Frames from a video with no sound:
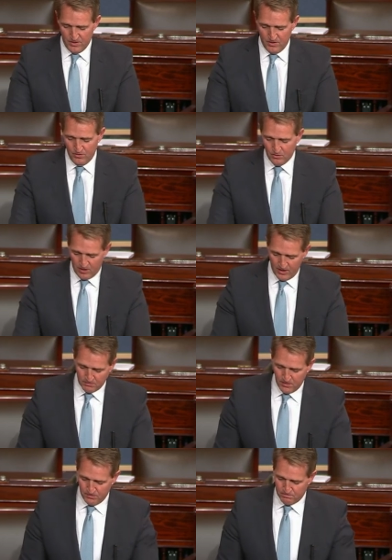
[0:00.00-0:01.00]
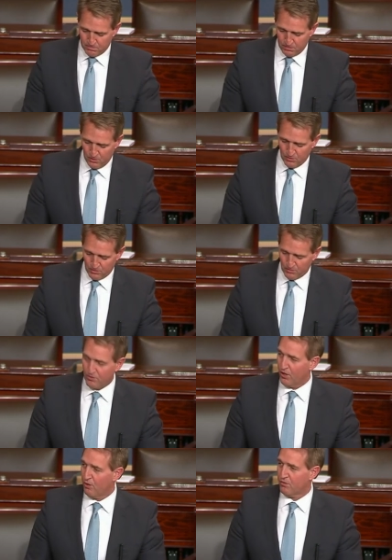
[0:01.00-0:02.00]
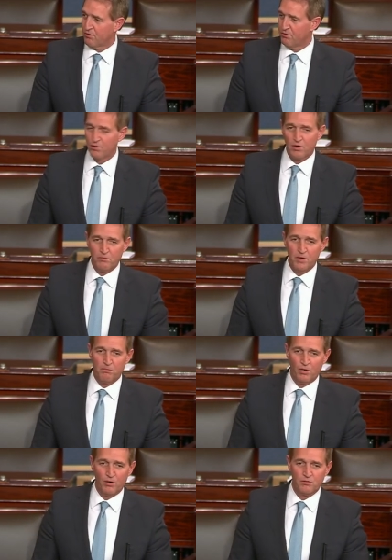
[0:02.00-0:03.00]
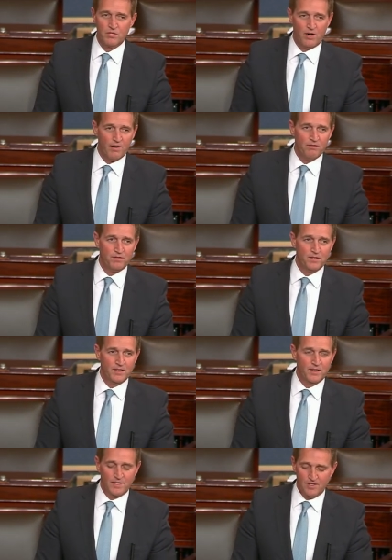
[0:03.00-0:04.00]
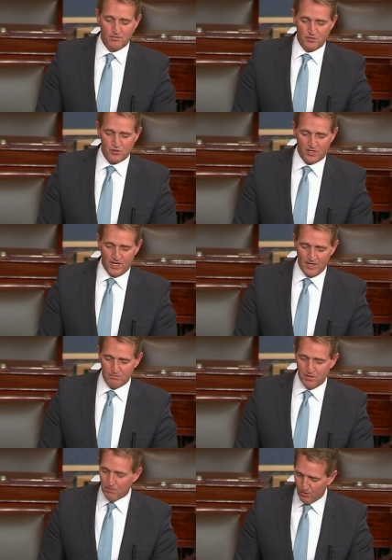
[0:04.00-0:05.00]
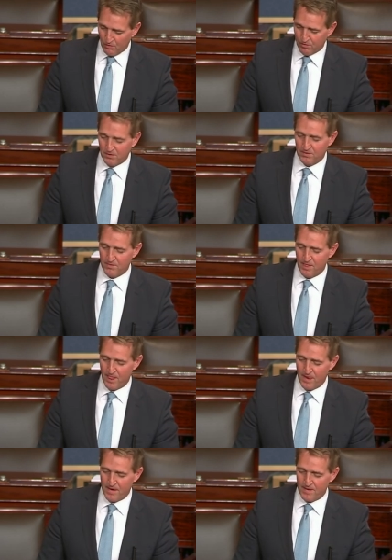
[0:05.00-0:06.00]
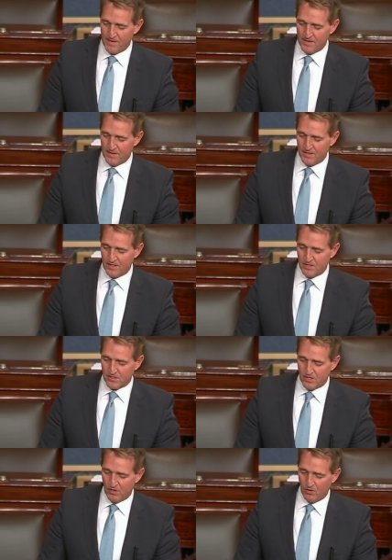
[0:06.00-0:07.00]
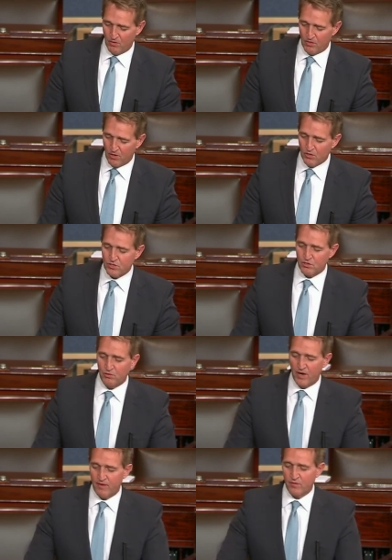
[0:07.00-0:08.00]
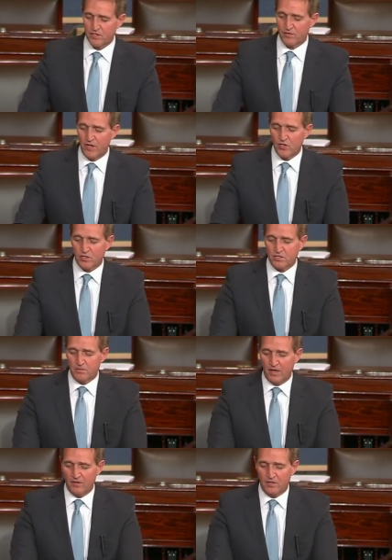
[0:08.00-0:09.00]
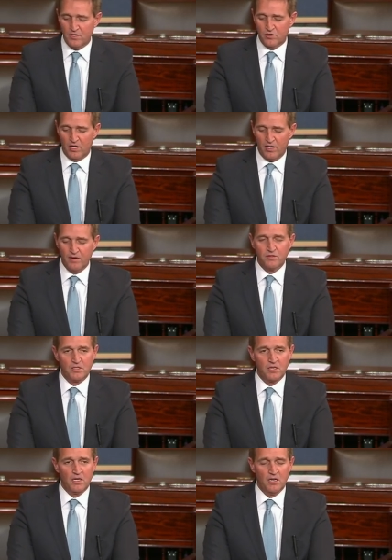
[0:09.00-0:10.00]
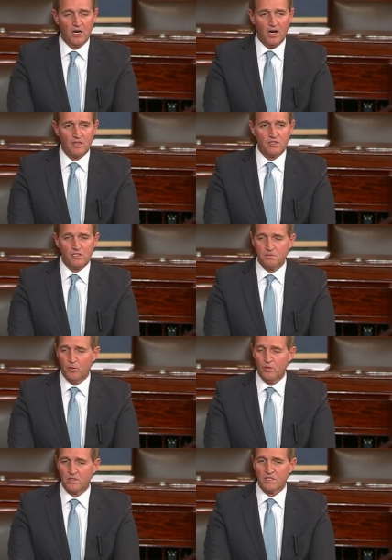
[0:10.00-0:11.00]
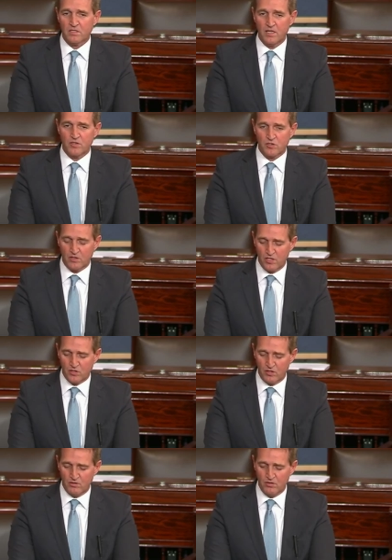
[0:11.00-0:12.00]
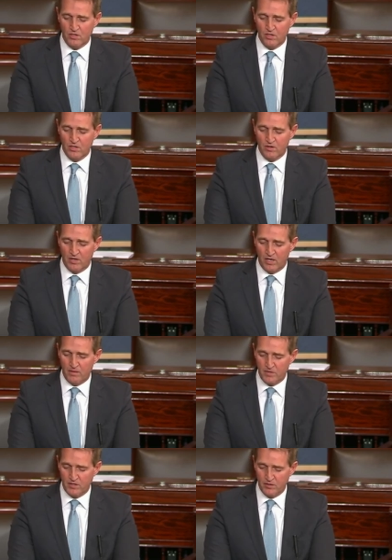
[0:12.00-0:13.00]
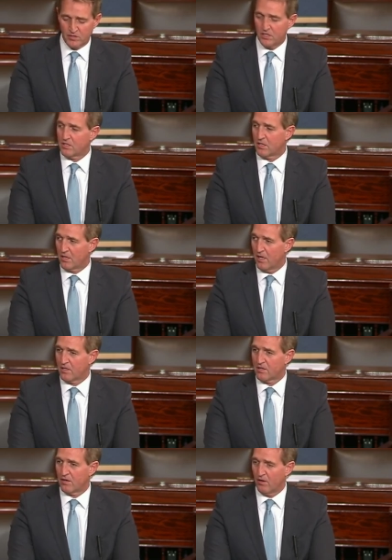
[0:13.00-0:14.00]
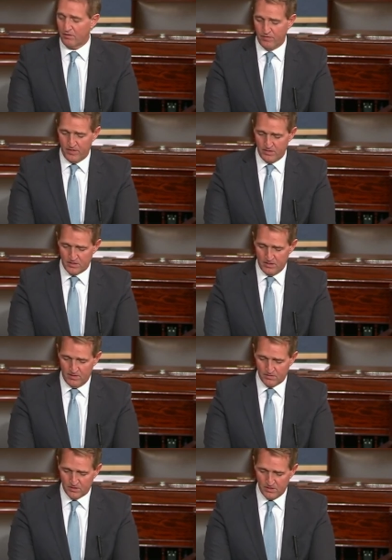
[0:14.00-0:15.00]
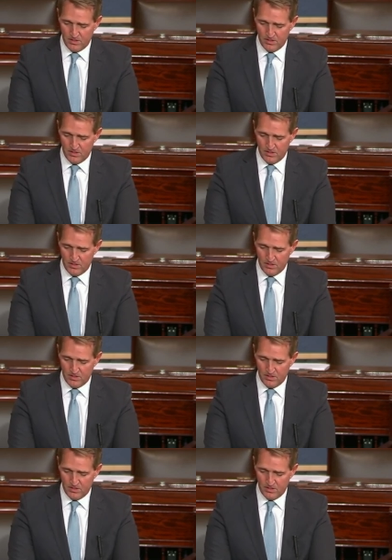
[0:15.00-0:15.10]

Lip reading: You can be pro-growth, you can be pro-tariff, but you can't be both. So those who have reservations about these tariffs ought to support this legislation that I am introducing today to nullify the tariffs.